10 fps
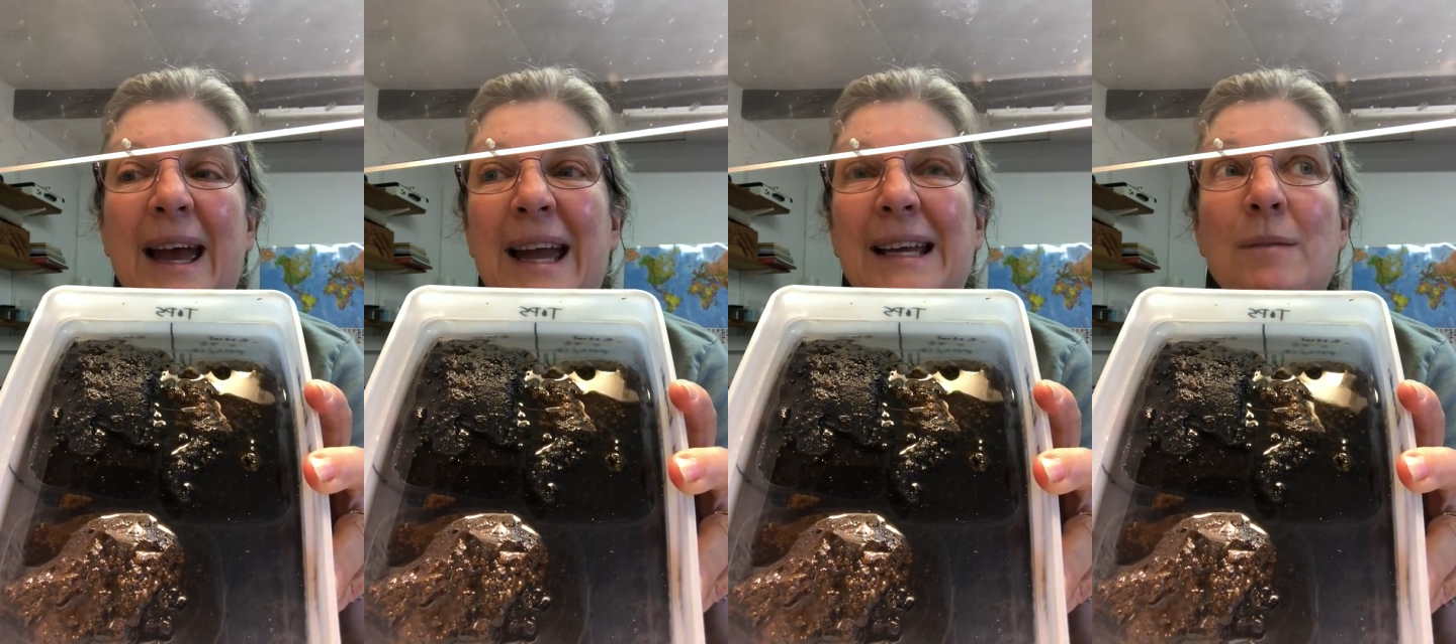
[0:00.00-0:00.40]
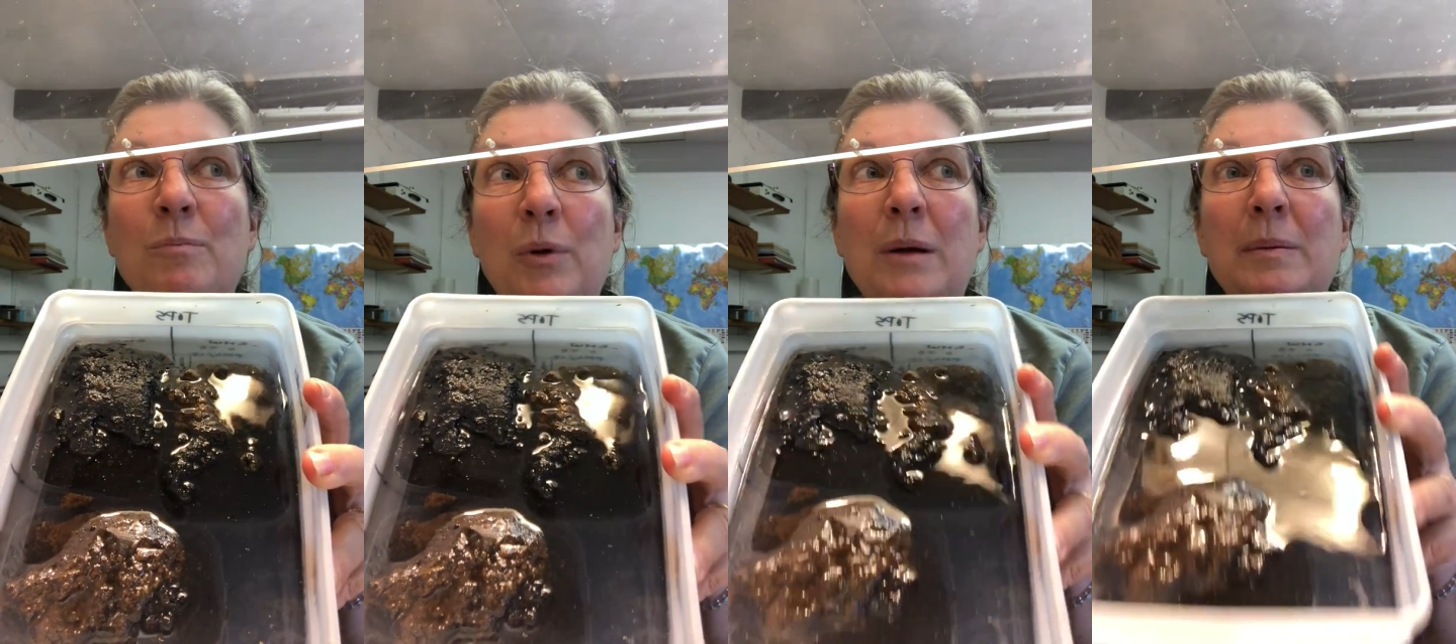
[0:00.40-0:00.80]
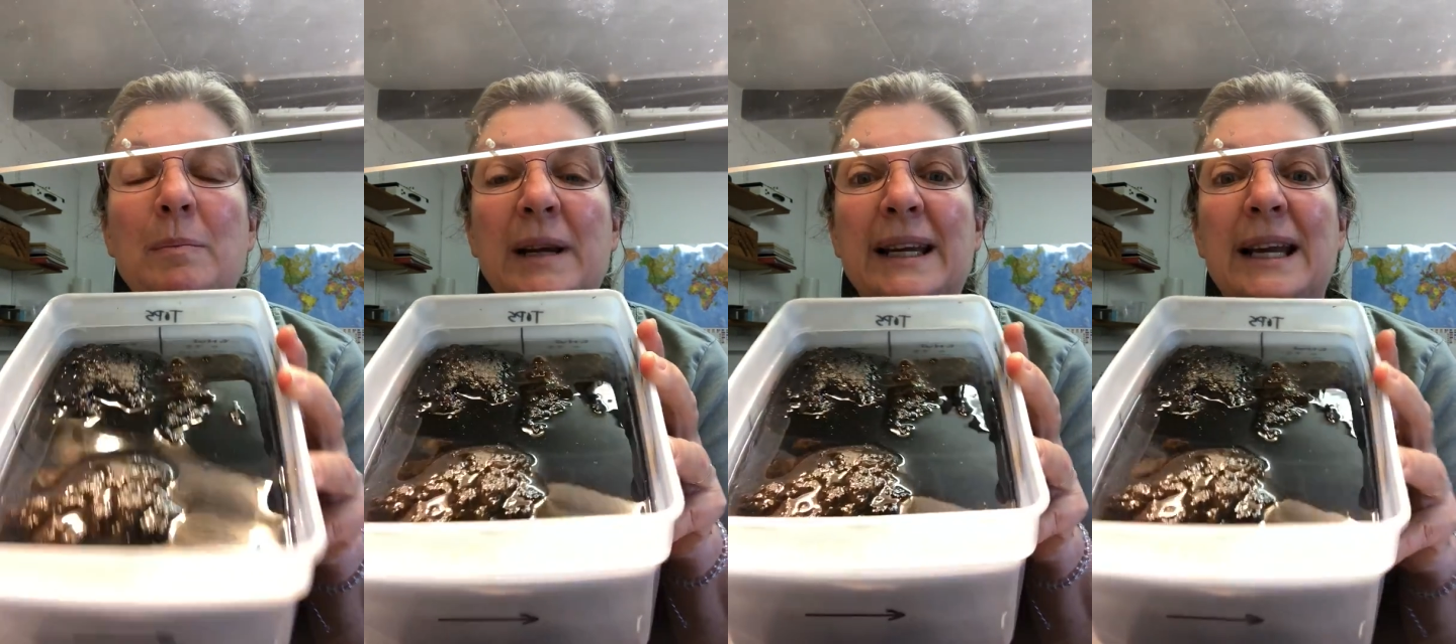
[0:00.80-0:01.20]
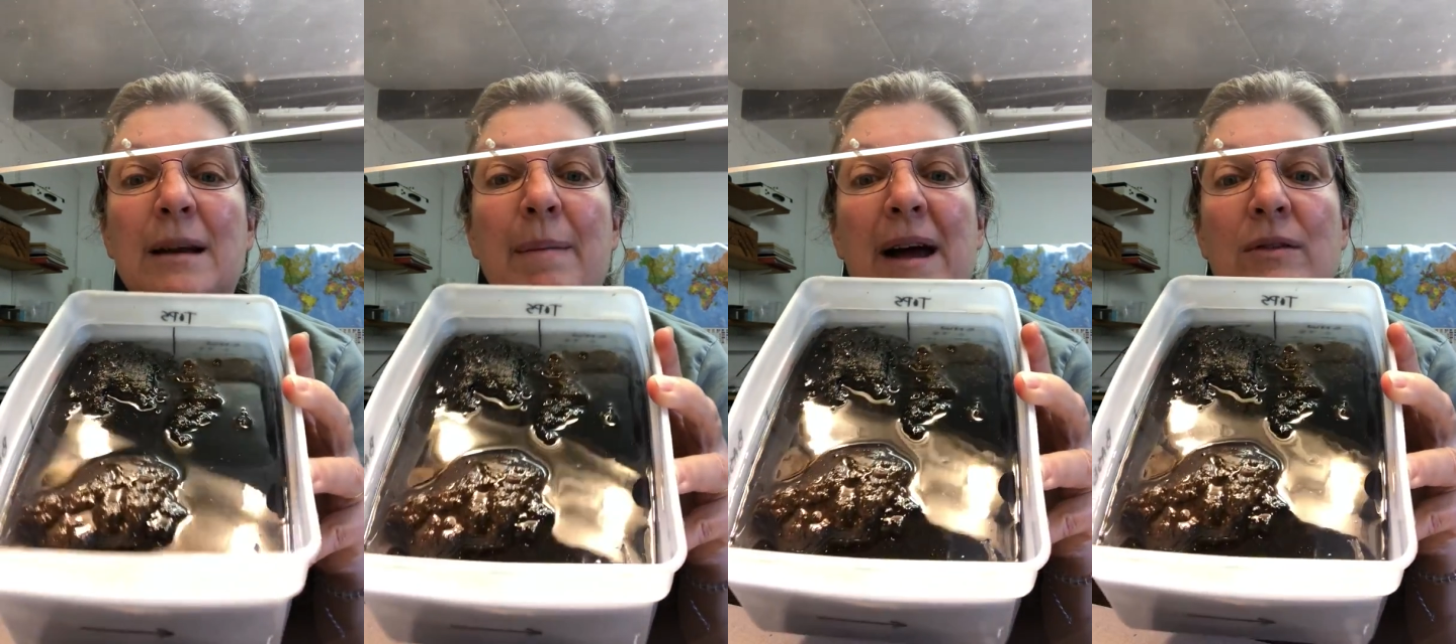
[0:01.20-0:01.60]
I can probably
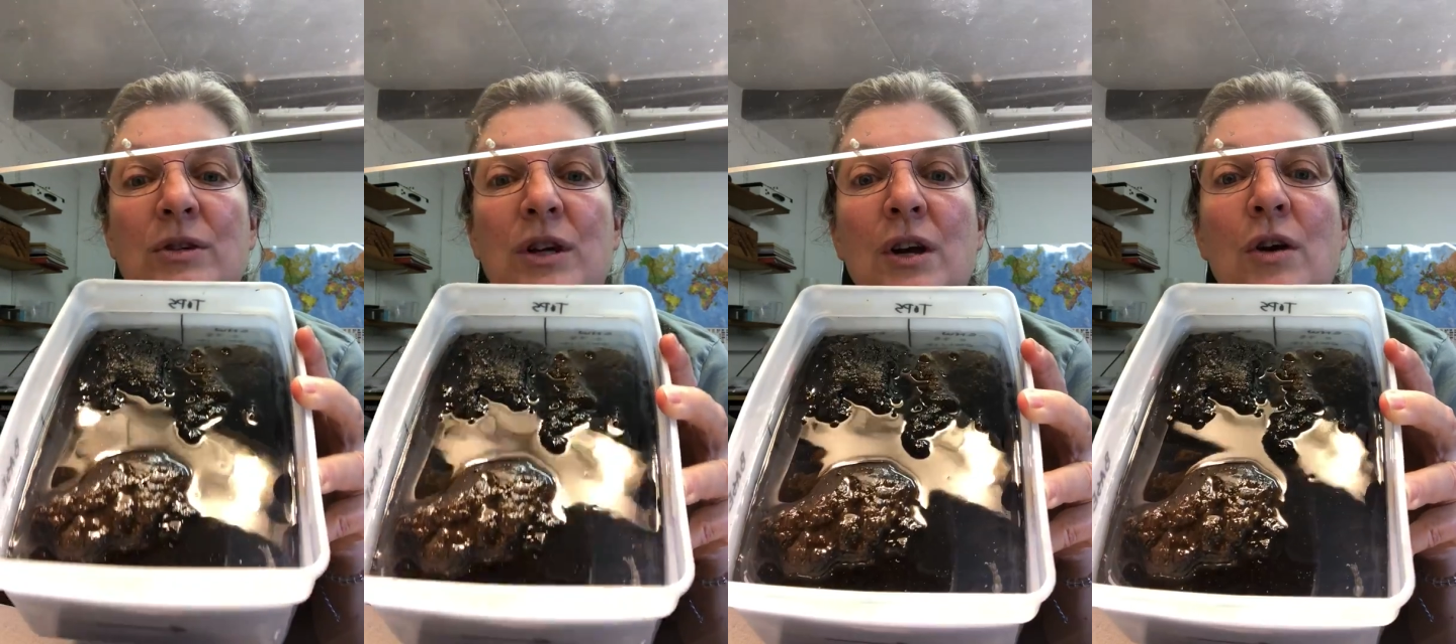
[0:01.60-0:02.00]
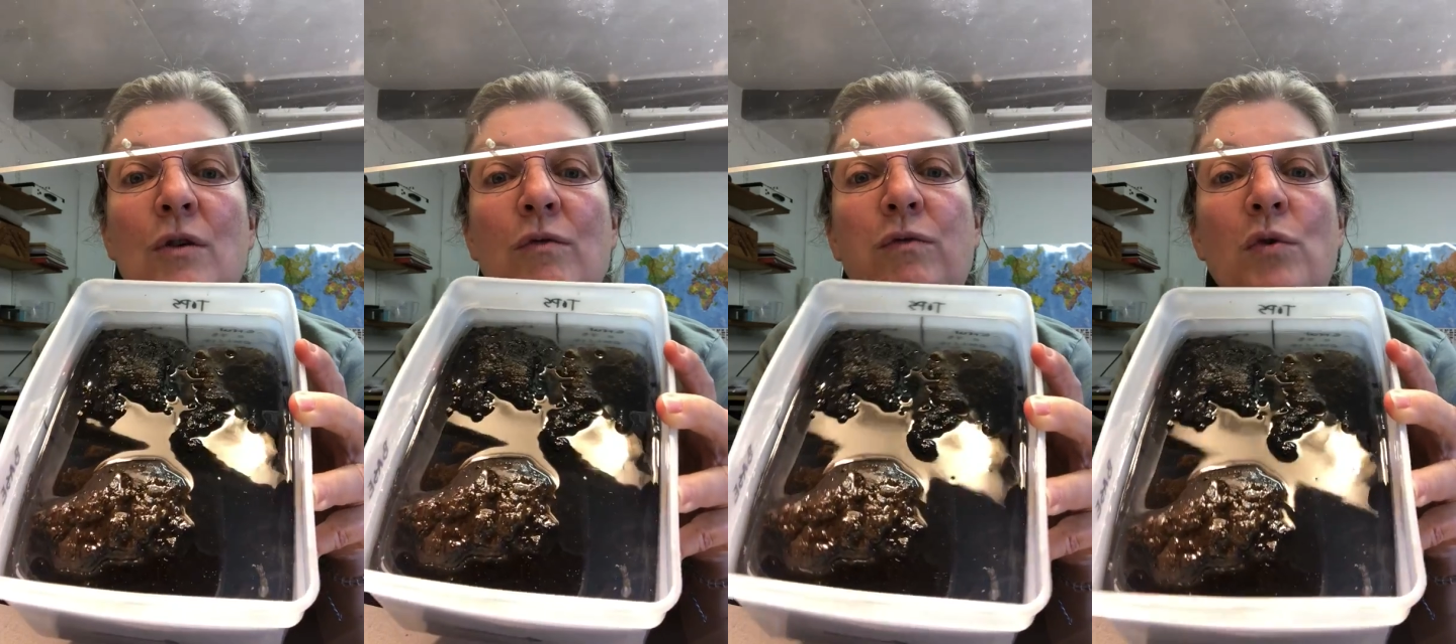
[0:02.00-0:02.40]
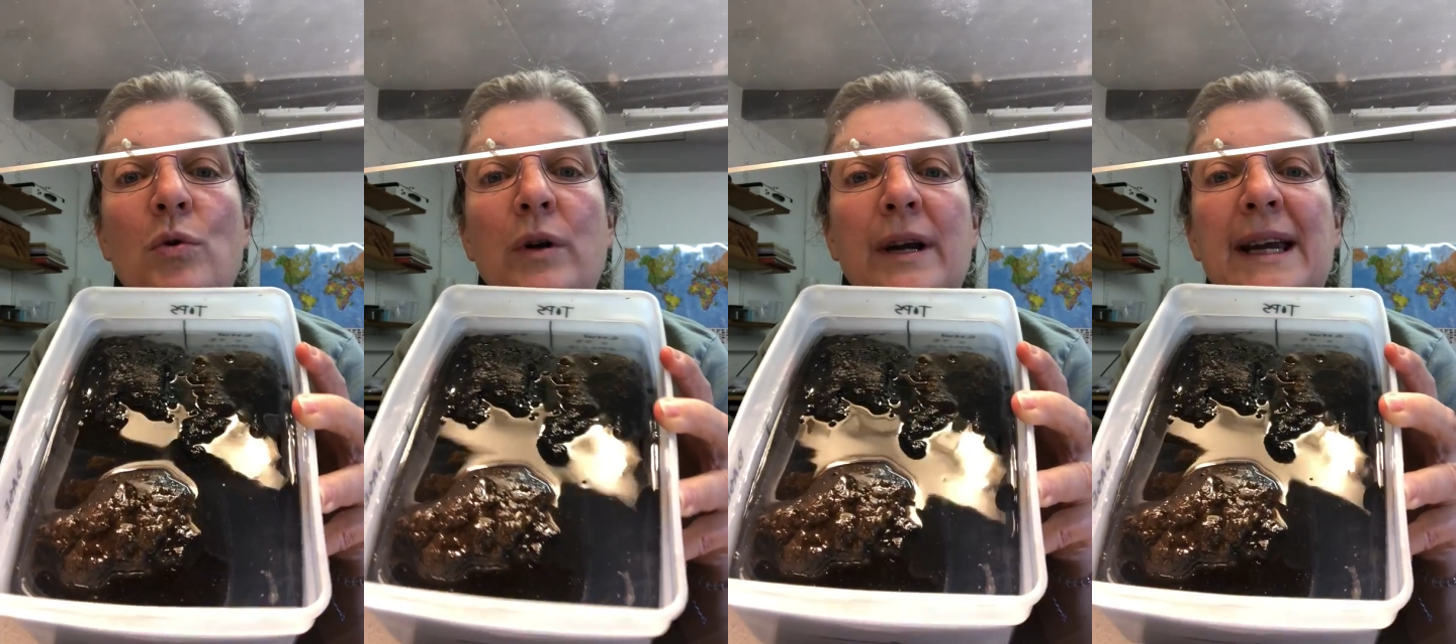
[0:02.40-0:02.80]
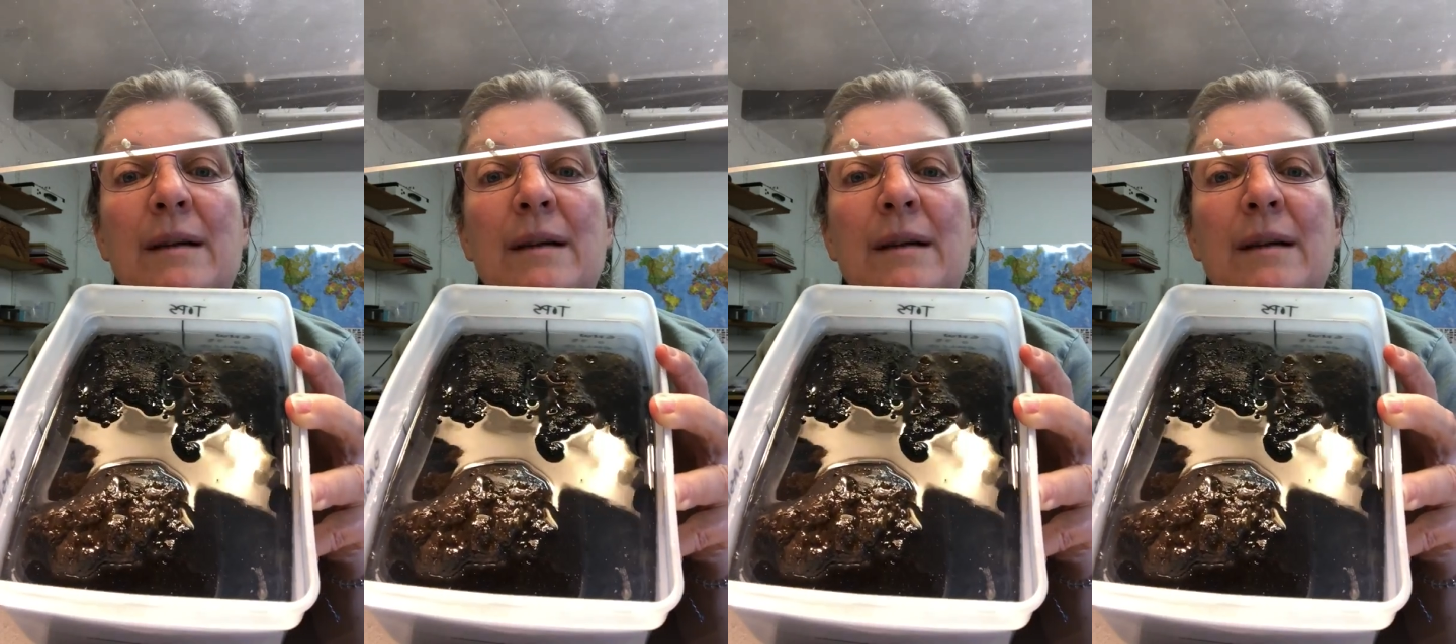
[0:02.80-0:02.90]
get about 4